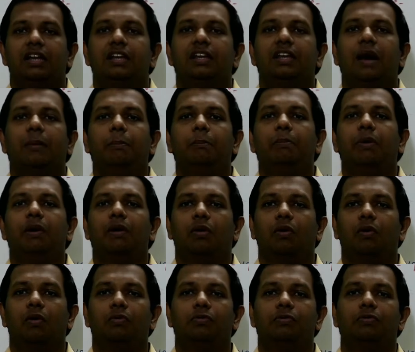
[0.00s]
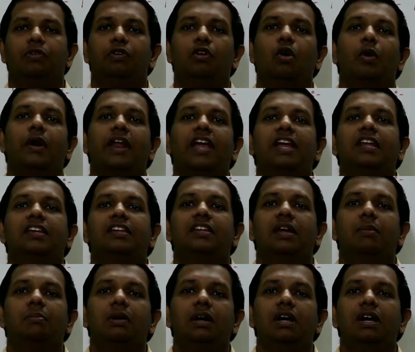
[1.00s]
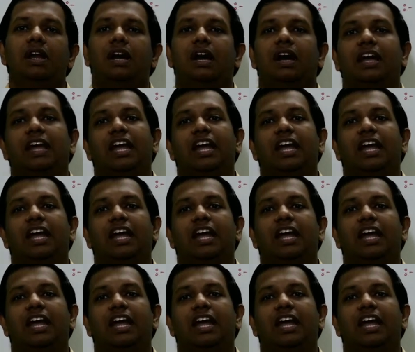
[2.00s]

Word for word: number of donatable